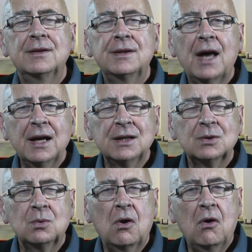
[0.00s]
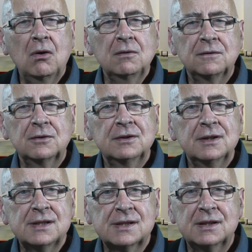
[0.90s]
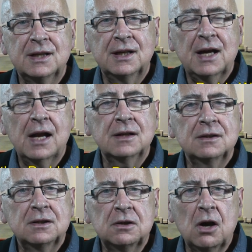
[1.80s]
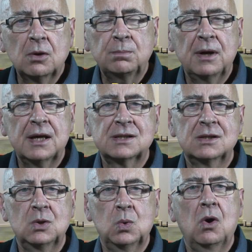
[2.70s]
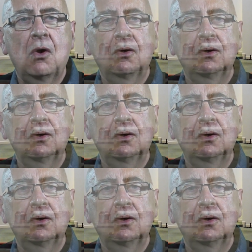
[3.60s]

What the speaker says: Thank you all for listening, and God bless you